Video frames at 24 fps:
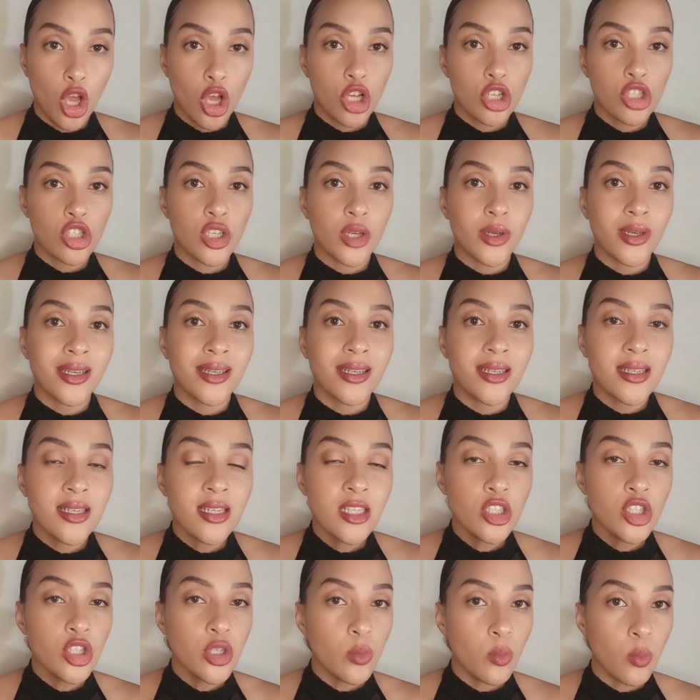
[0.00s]
So it
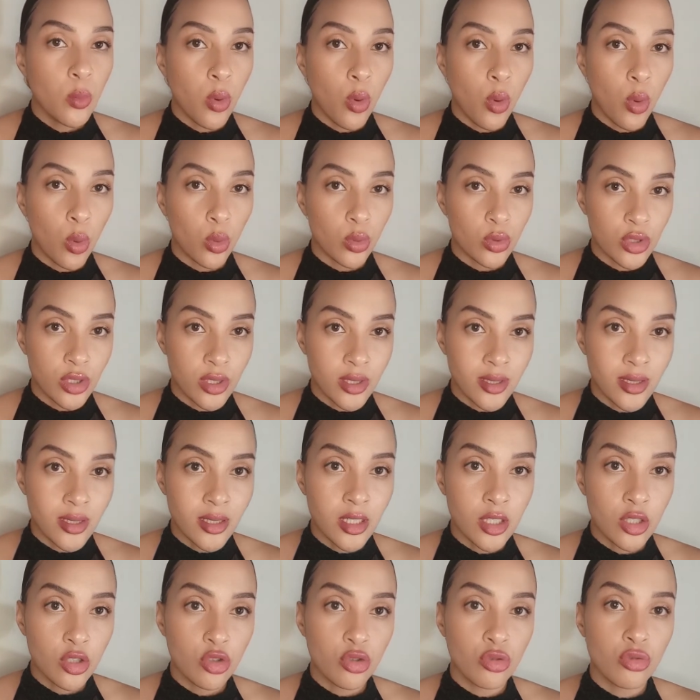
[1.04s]
is important
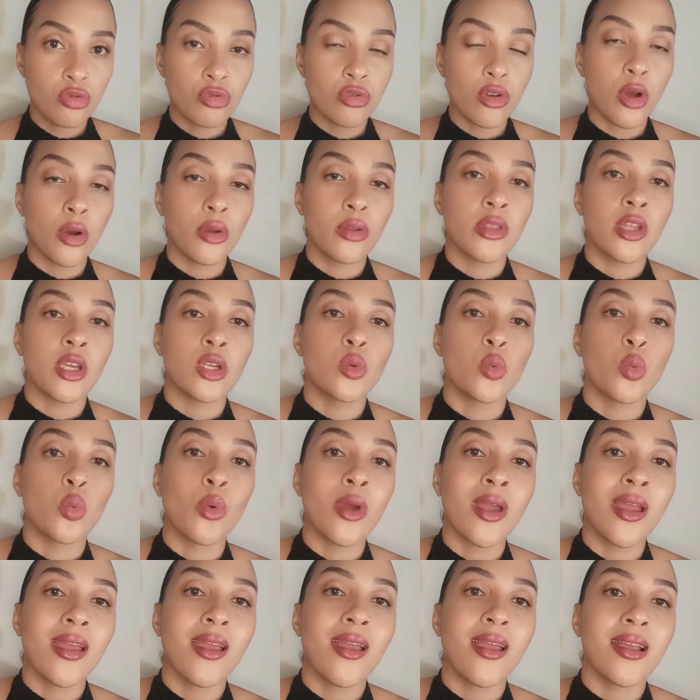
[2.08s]
to note that
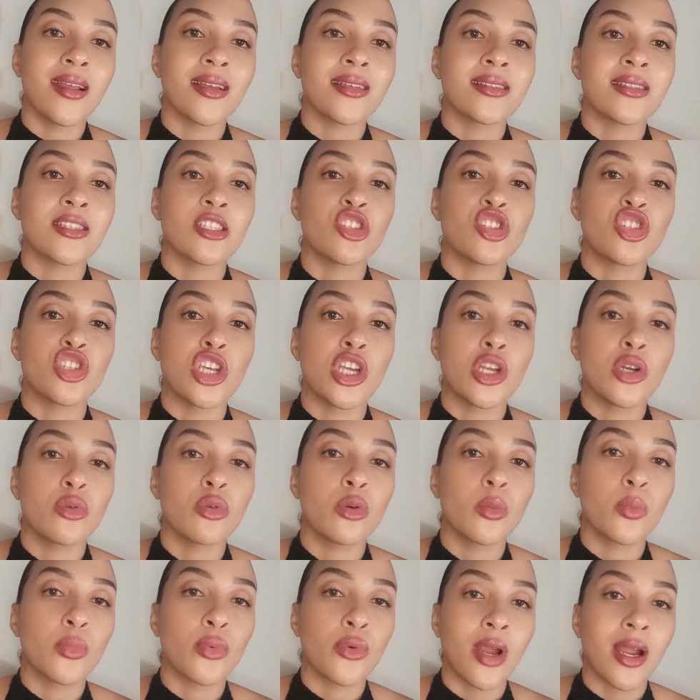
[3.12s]
where is the
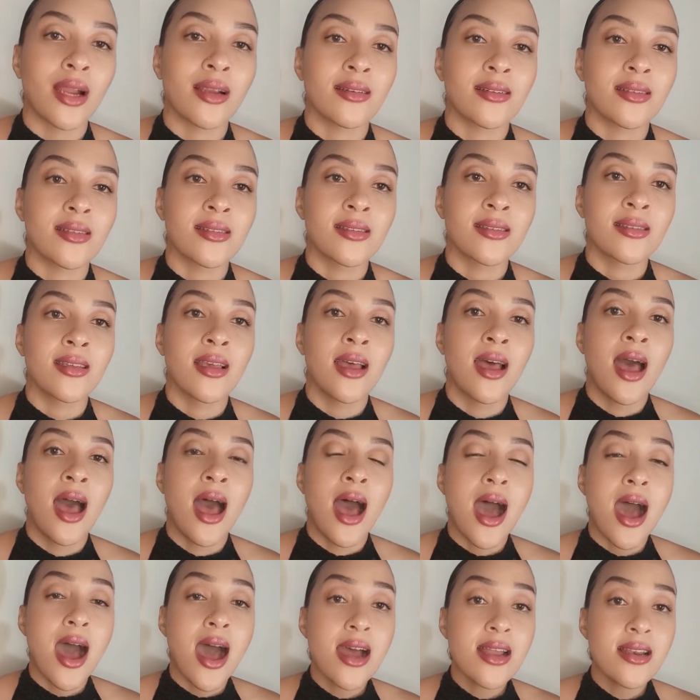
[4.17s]
general practice
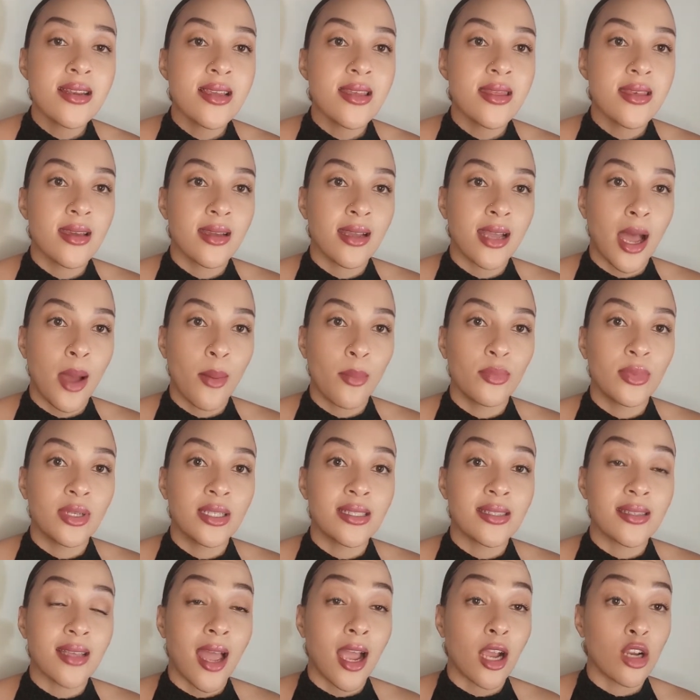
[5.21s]
under the
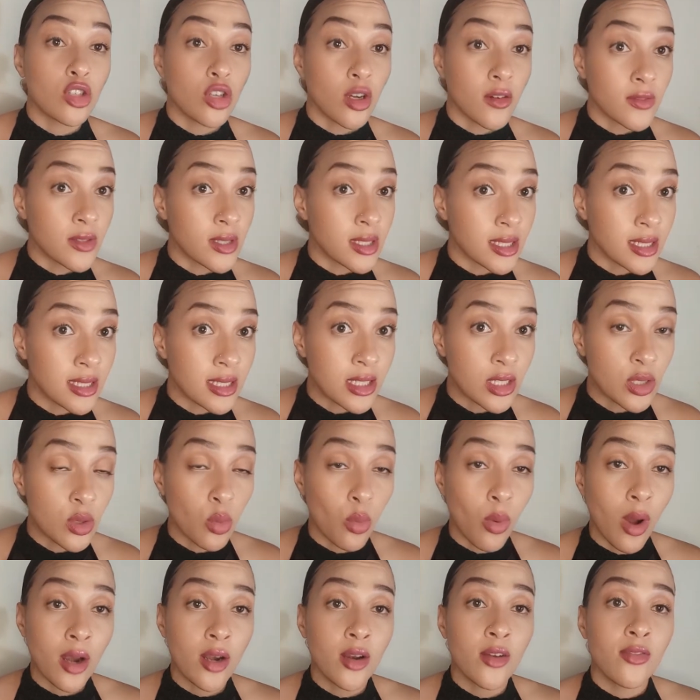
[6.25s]
Companies Act of
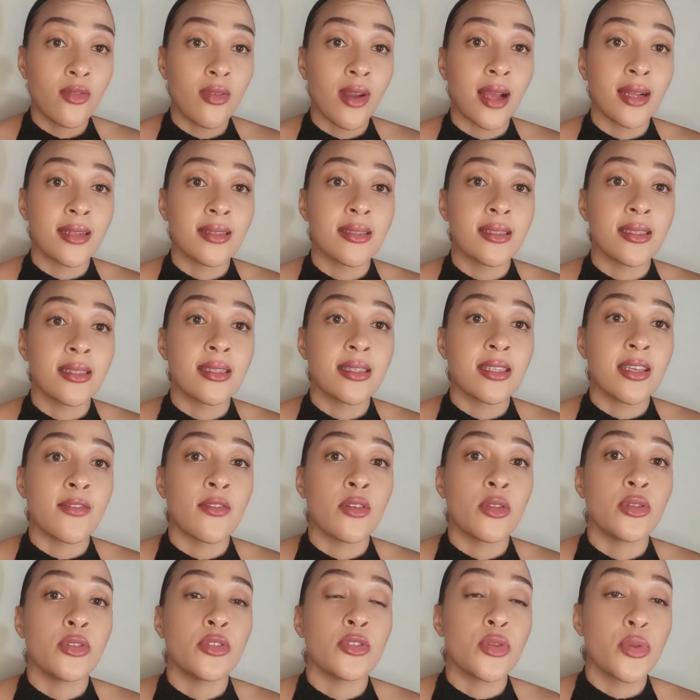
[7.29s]
61 of
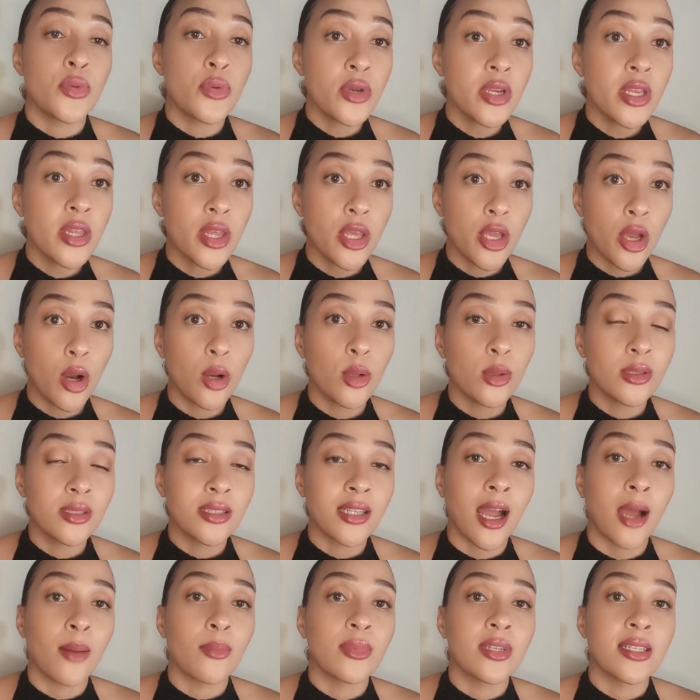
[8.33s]
1973, the old
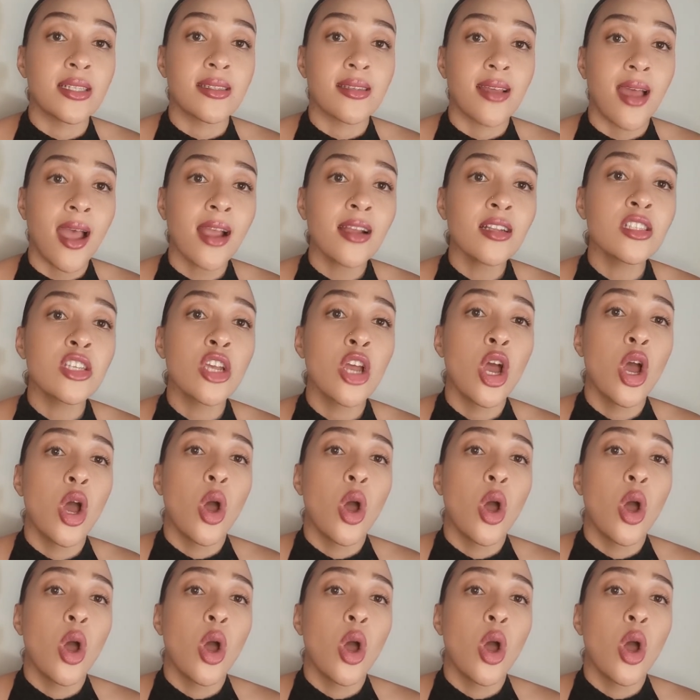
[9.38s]
Companies Act,